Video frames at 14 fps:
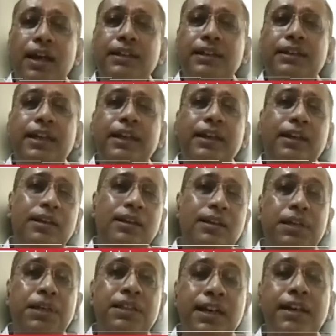I think
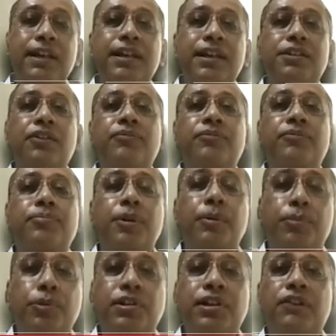percentage of
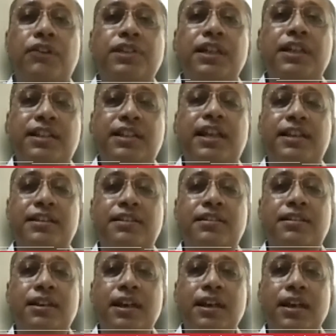proportion of success
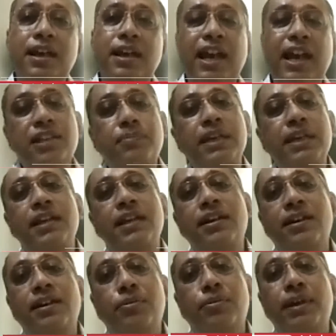has
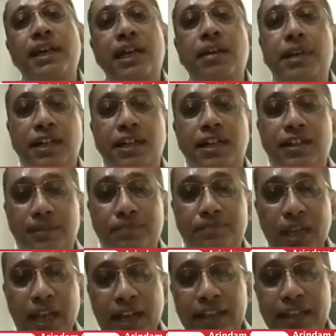been quite limited.
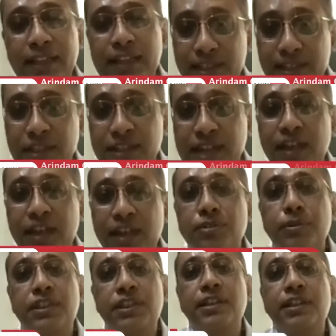And I think that's a challenge
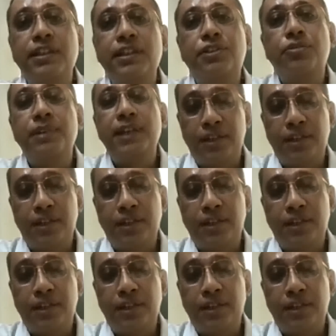which needs to be